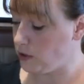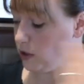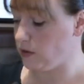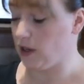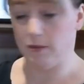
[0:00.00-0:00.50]
to
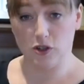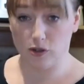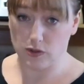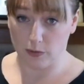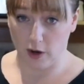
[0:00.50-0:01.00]
use lemon
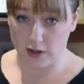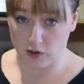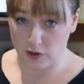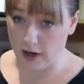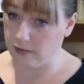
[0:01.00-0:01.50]
juice from
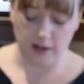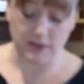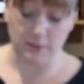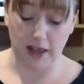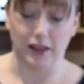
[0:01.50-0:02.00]
concentrate because
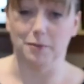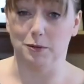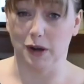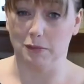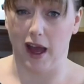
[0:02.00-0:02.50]
I make lemon
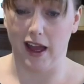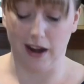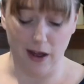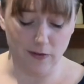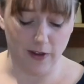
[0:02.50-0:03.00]
meringue pie
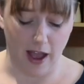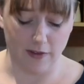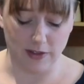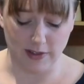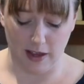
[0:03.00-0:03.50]
enough. I
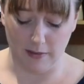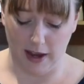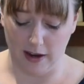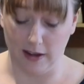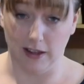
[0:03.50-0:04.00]
have this
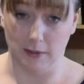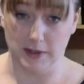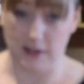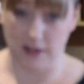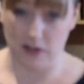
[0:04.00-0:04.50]
handy
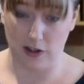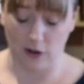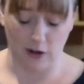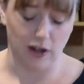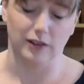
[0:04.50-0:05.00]
lemon zest
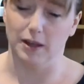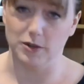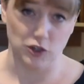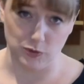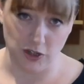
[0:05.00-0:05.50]
or lemon
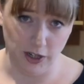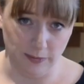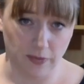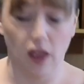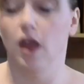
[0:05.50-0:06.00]
juicer,
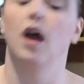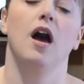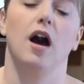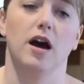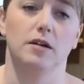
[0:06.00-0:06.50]

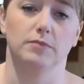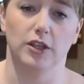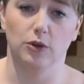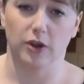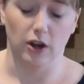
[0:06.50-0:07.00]
but
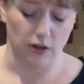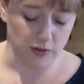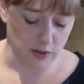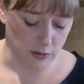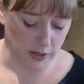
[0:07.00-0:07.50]
you can
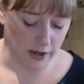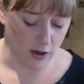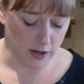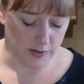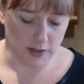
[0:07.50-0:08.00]
also, like,
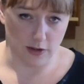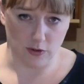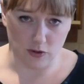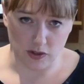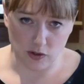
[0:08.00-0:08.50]
honestly, if
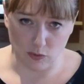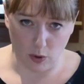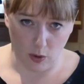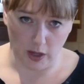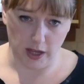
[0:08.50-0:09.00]
you just
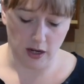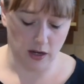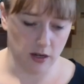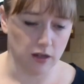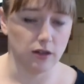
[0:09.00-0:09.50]
roll it,
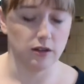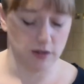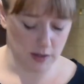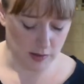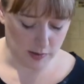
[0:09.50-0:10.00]

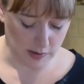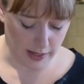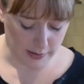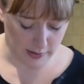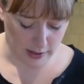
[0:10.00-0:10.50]

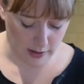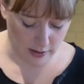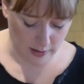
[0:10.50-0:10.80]
slice it,